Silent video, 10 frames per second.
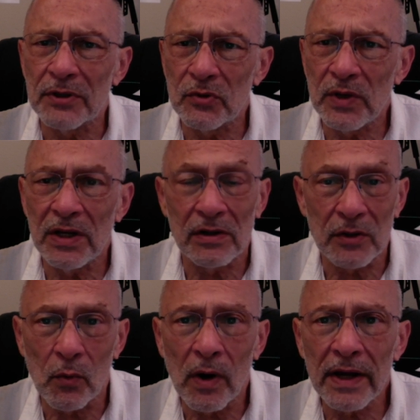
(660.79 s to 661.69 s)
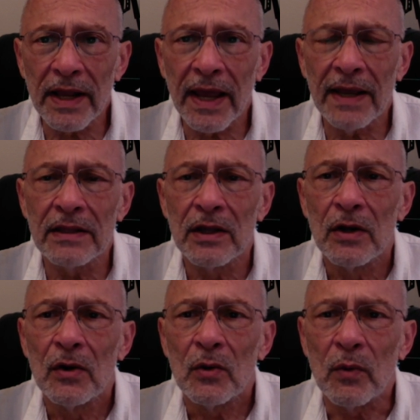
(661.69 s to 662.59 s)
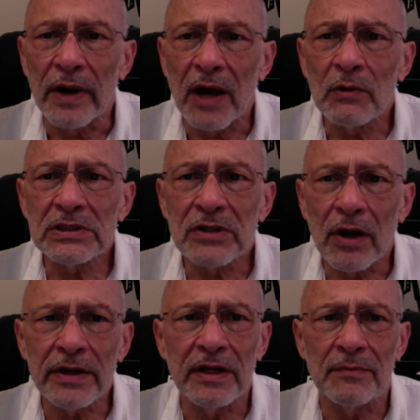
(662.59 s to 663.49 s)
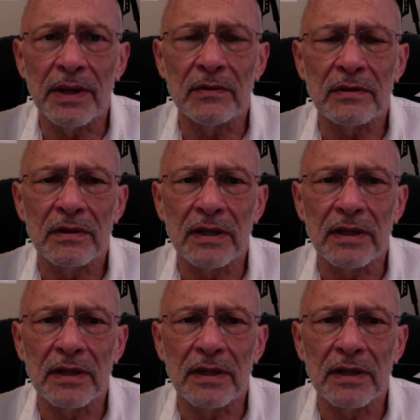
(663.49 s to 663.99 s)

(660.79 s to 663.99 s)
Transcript: between, on the one hand, what I was talking about,